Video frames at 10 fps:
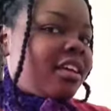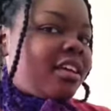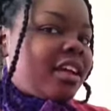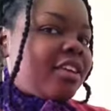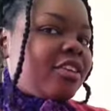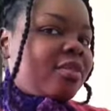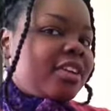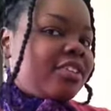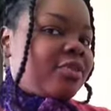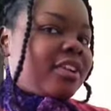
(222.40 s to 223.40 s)
And I
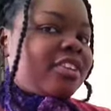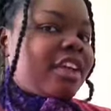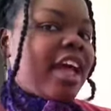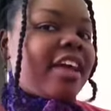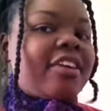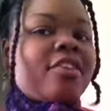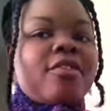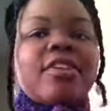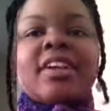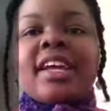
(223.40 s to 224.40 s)
normally just wear a jacket
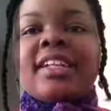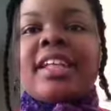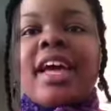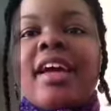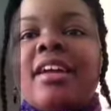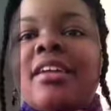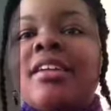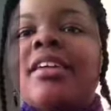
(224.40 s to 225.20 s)
over it like that.